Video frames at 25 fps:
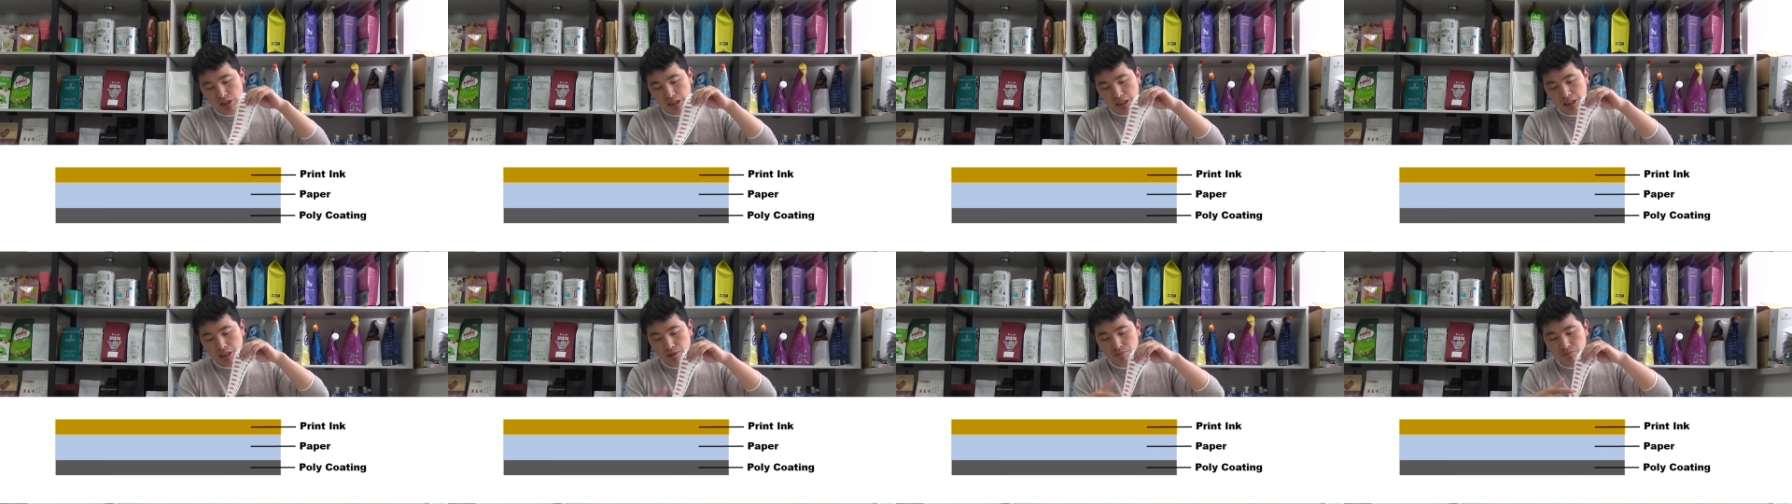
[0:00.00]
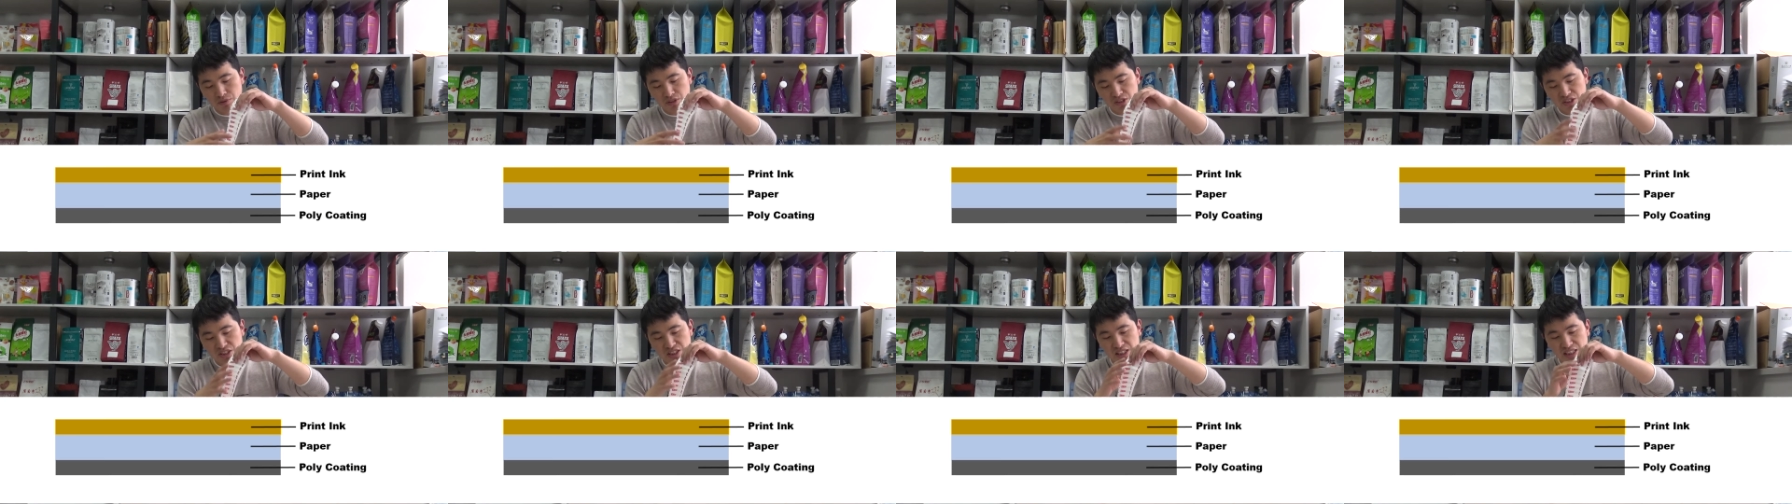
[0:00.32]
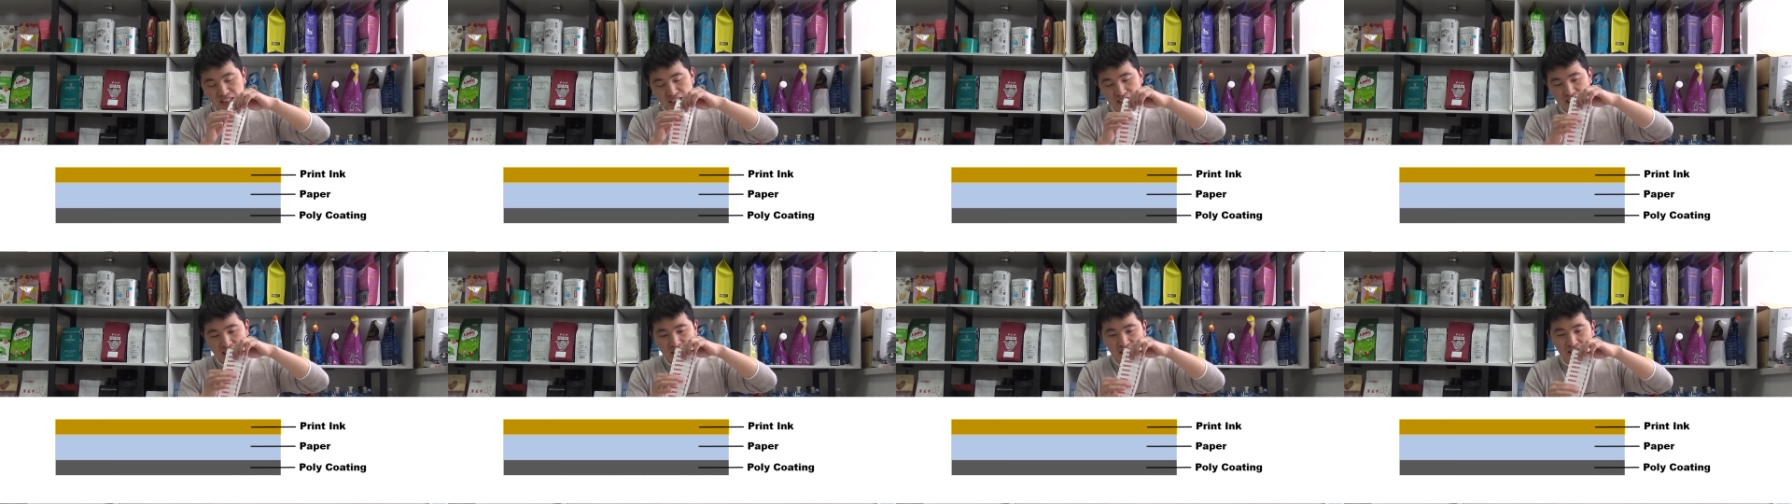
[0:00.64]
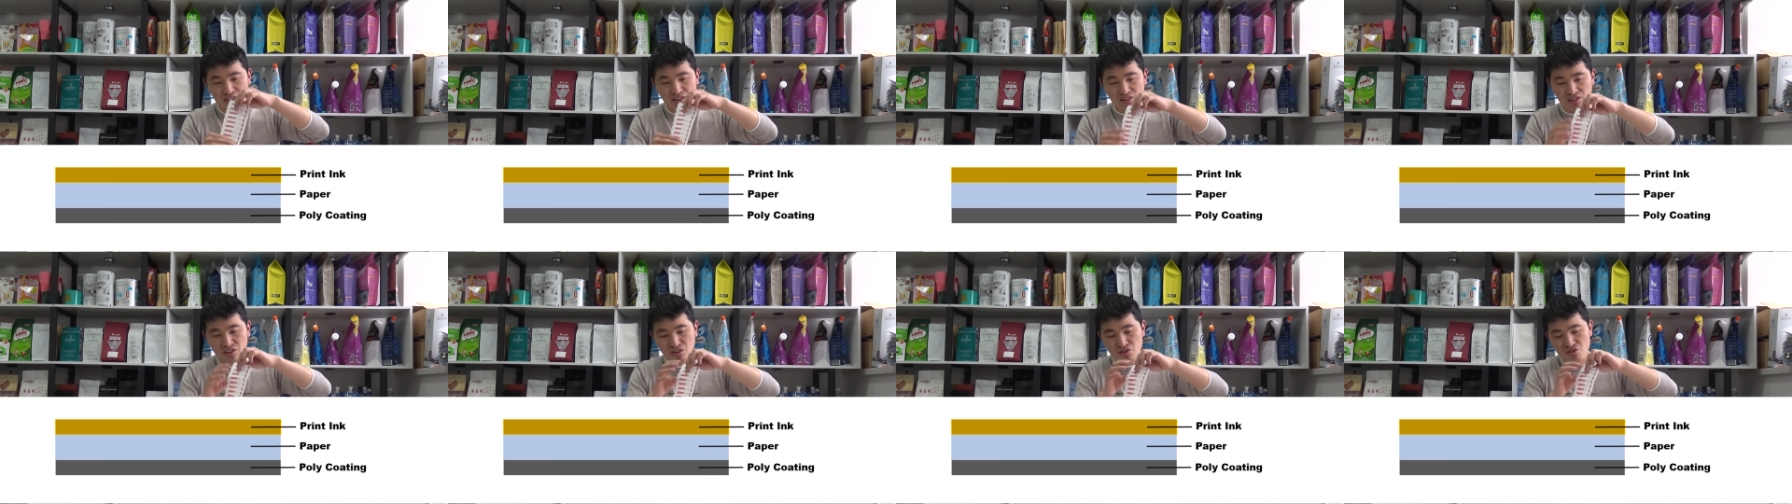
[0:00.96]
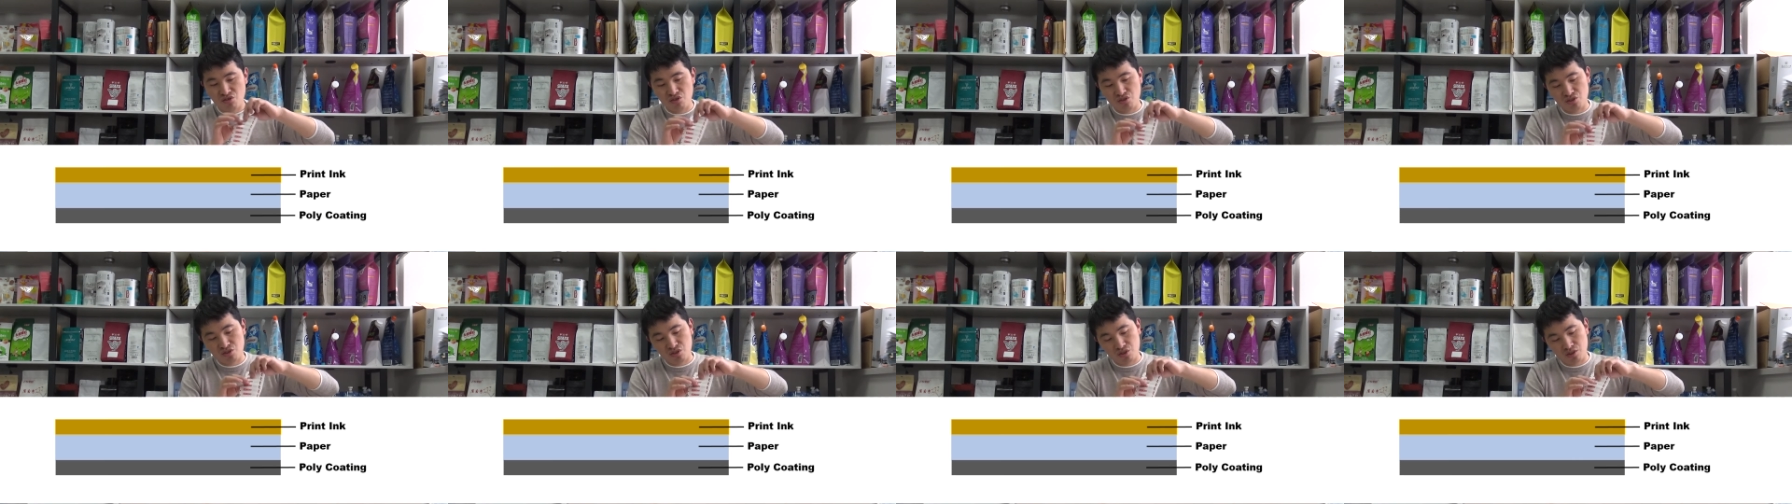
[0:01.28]
outside
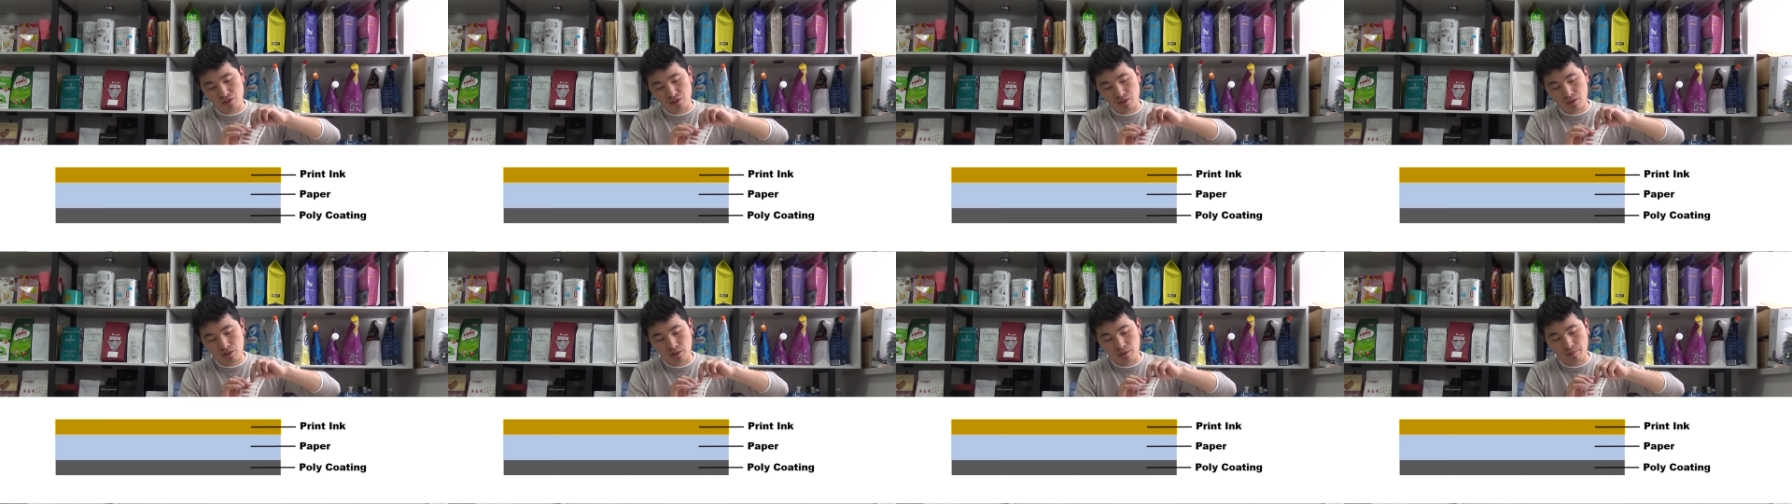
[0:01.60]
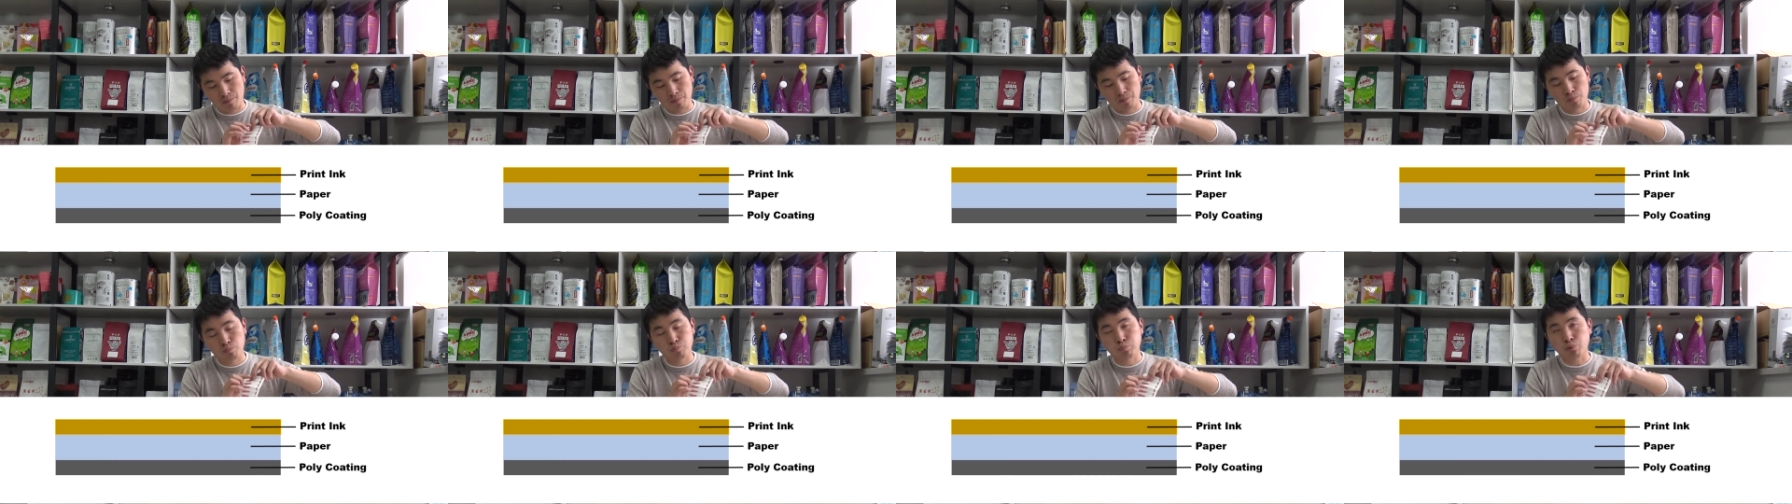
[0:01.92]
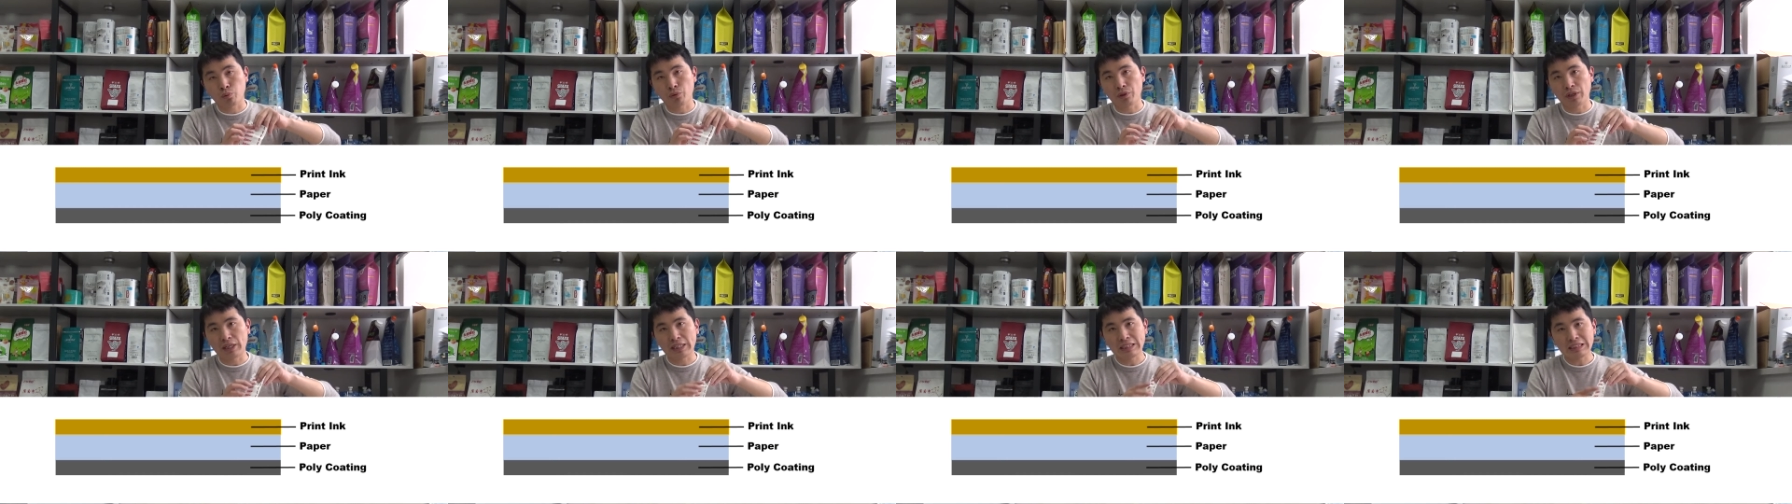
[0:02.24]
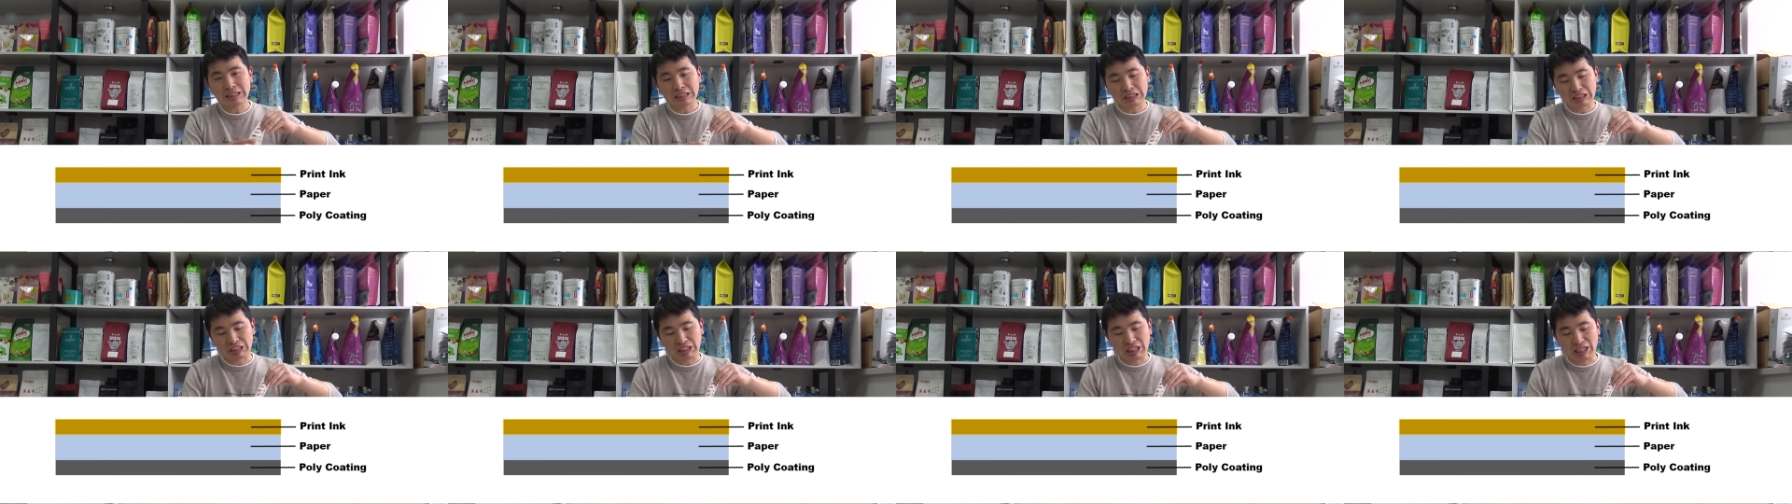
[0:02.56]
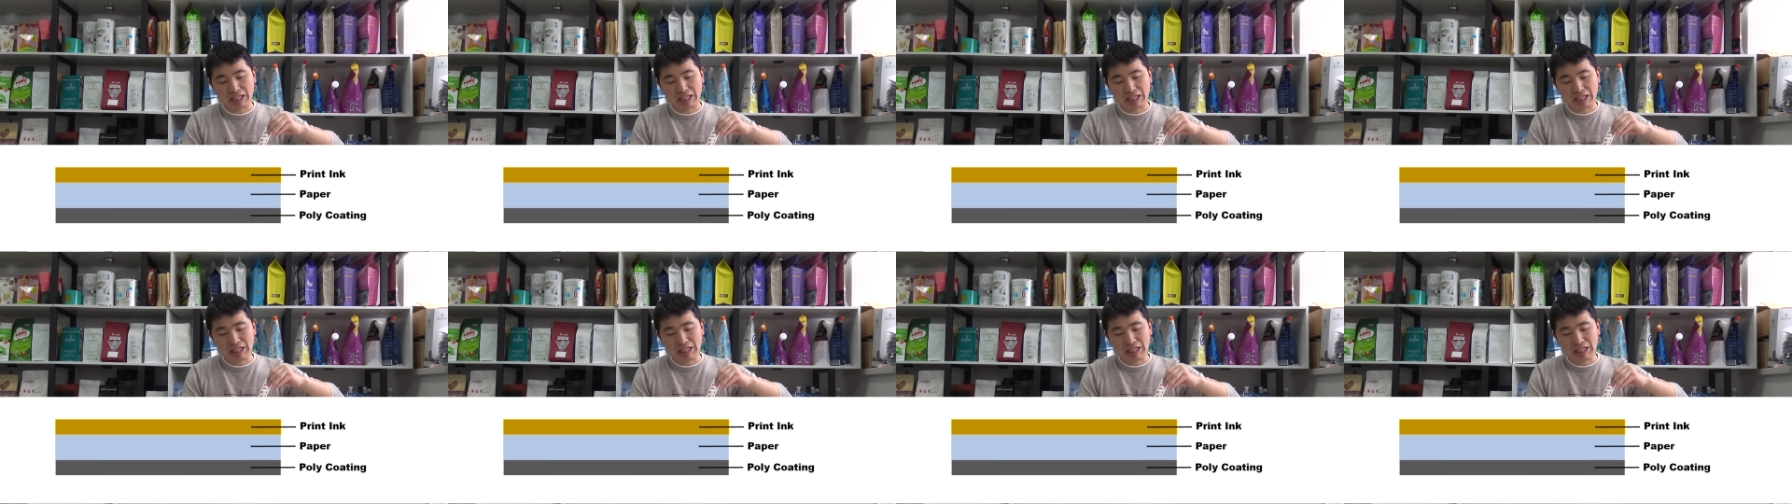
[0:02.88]
is the print,